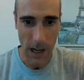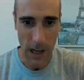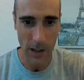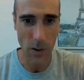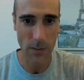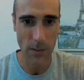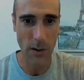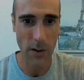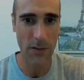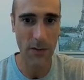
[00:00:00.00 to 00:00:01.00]
at one
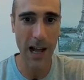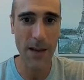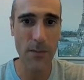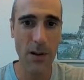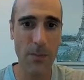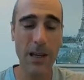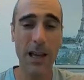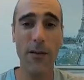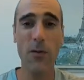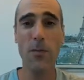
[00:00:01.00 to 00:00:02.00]
point of time. But be
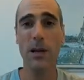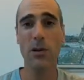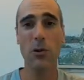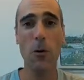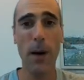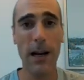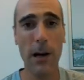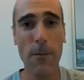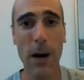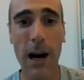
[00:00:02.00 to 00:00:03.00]
careful because your
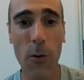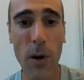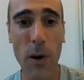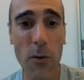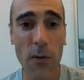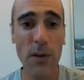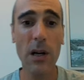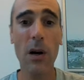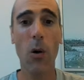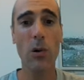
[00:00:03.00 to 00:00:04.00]
backup are removed
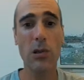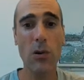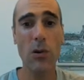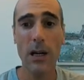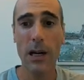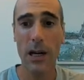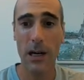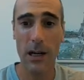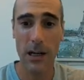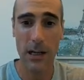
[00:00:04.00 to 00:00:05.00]
also
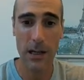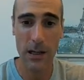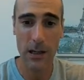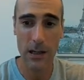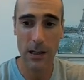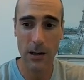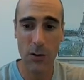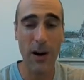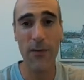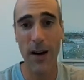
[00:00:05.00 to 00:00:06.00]
uh,
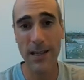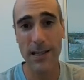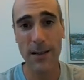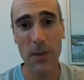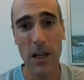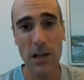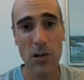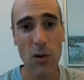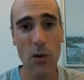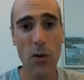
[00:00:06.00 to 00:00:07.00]
quite fast.
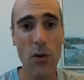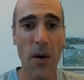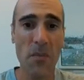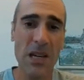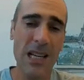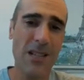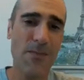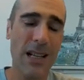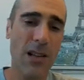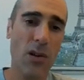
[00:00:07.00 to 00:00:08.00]
So for me, it's
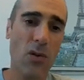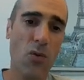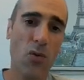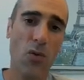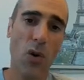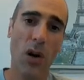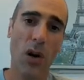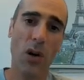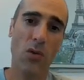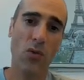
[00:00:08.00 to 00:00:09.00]
better to
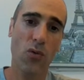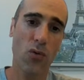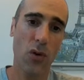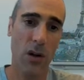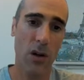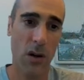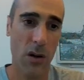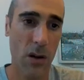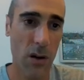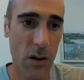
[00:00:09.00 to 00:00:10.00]
uh, to
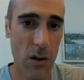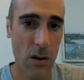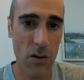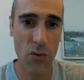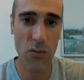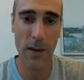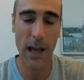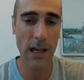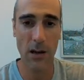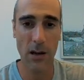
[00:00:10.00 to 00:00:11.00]
uh, to
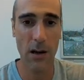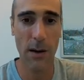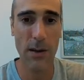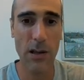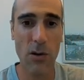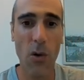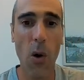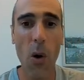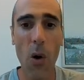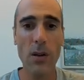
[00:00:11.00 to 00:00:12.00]
make uh, I mean
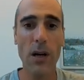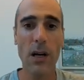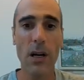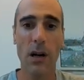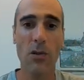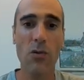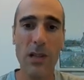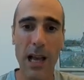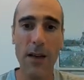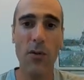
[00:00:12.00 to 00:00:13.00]
your own uh, to
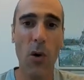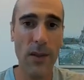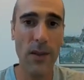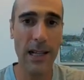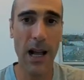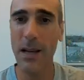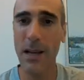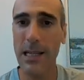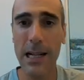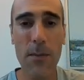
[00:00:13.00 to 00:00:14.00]
save your own data.
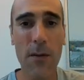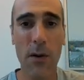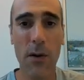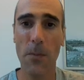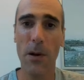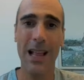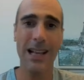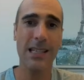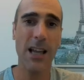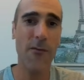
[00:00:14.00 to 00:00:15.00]
Basically, me for example,
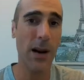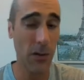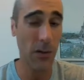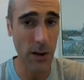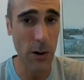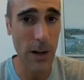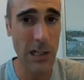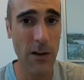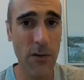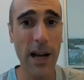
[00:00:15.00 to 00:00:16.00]
I save my
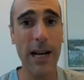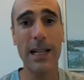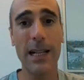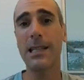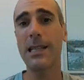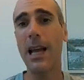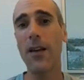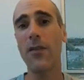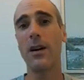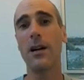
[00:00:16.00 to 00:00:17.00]
configuration file and I
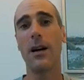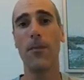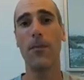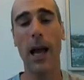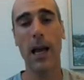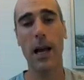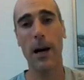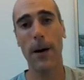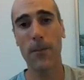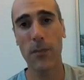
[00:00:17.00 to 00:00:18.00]
save my
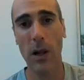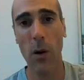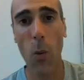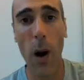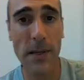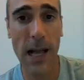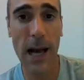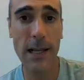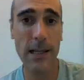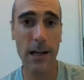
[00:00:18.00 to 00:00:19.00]
um,
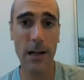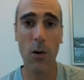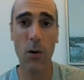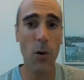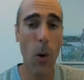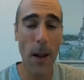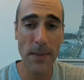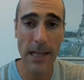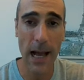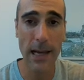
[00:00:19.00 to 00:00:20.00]
website, uh, all the
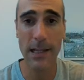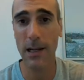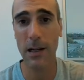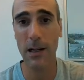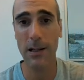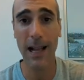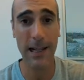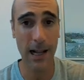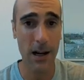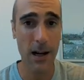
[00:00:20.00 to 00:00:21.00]
website
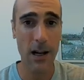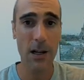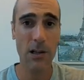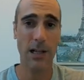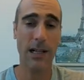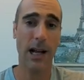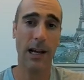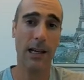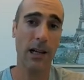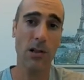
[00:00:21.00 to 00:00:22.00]
data, so that
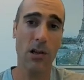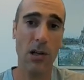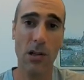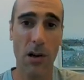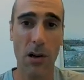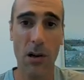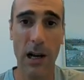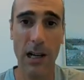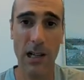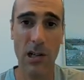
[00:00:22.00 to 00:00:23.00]
I can just
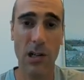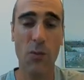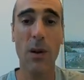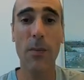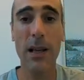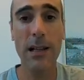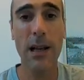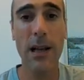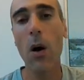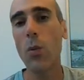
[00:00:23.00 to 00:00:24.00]
I can just
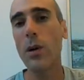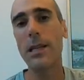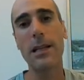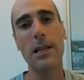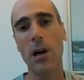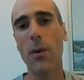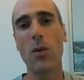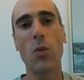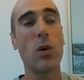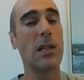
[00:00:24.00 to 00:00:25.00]
rebuild within
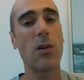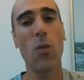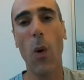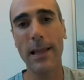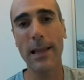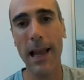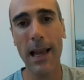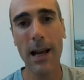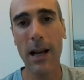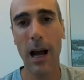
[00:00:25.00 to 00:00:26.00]
command within one
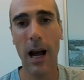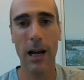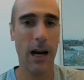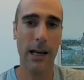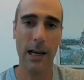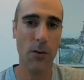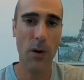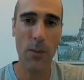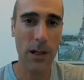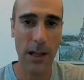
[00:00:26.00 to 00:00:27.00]
day. I, I can
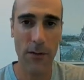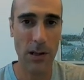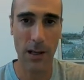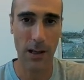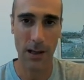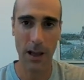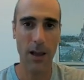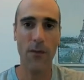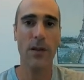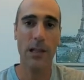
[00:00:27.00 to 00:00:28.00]
rebuild everything
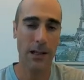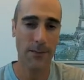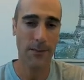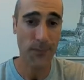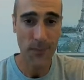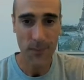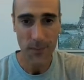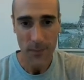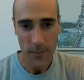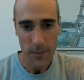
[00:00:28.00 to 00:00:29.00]
if needed.
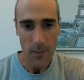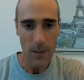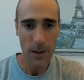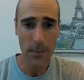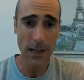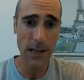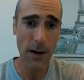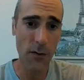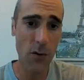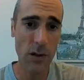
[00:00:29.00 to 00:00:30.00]
But
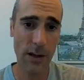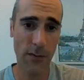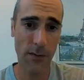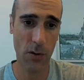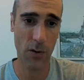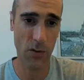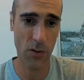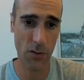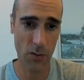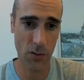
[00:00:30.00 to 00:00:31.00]
of course, if you want
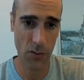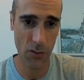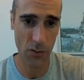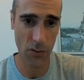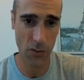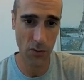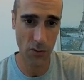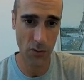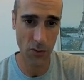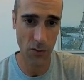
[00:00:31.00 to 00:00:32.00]
to, to, to,
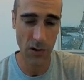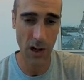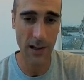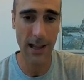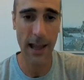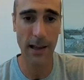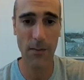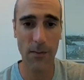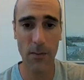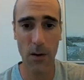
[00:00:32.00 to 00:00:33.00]
to not
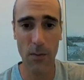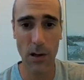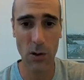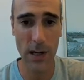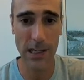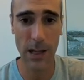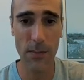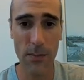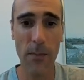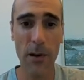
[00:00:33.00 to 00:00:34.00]
take much risk
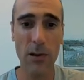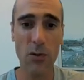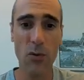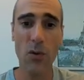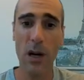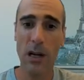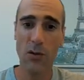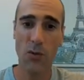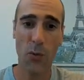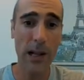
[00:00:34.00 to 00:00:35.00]
and be able to,
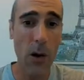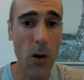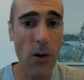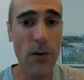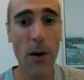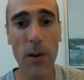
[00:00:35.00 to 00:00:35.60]
to reload the,